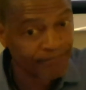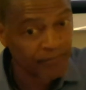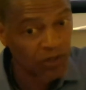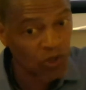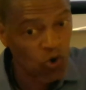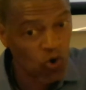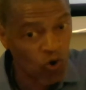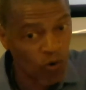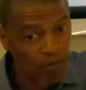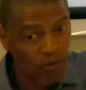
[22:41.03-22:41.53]

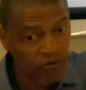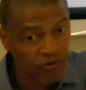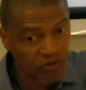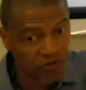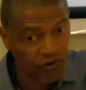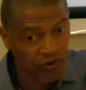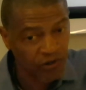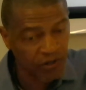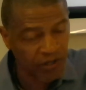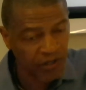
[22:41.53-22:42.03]
the hormones
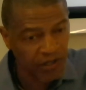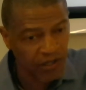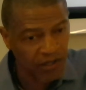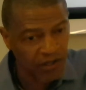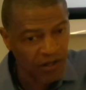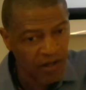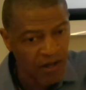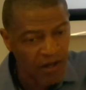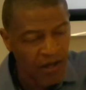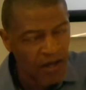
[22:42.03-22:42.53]

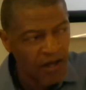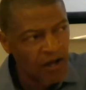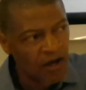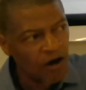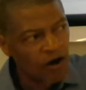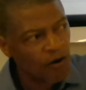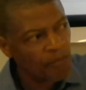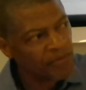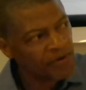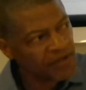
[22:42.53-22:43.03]
circulating.
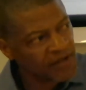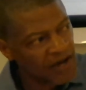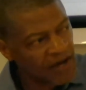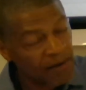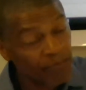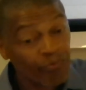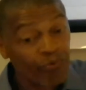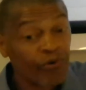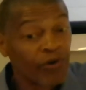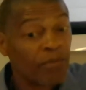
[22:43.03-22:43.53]

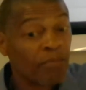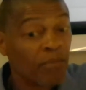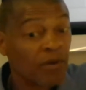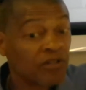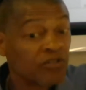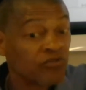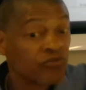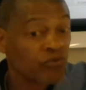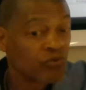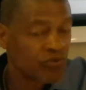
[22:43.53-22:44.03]
Beyond
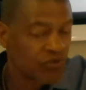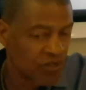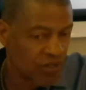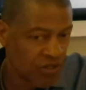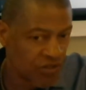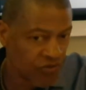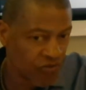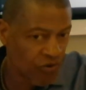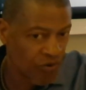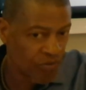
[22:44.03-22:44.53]
premenstrual
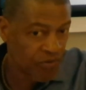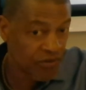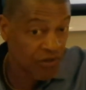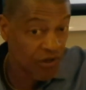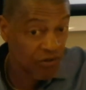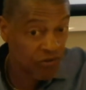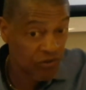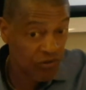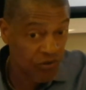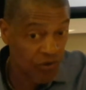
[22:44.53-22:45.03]
syndrome, there's
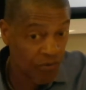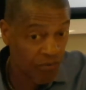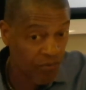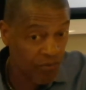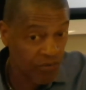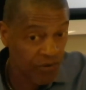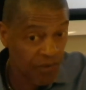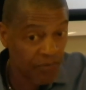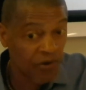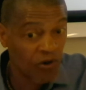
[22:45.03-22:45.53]
also
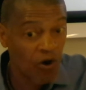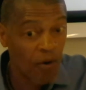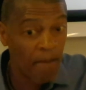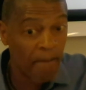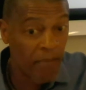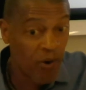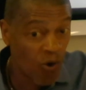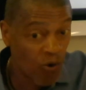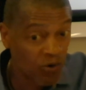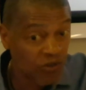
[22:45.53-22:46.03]
something
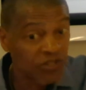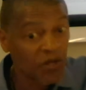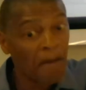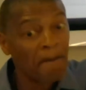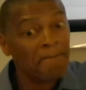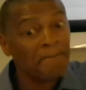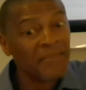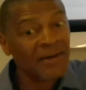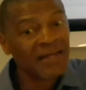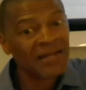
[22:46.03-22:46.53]
called
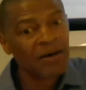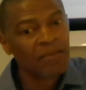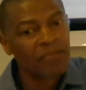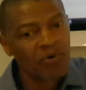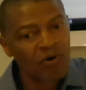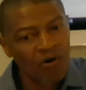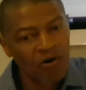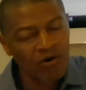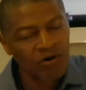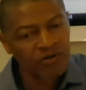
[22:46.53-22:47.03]

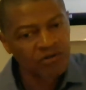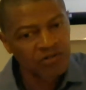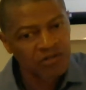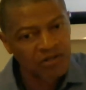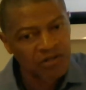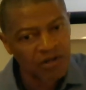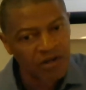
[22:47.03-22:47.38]
postmenopause.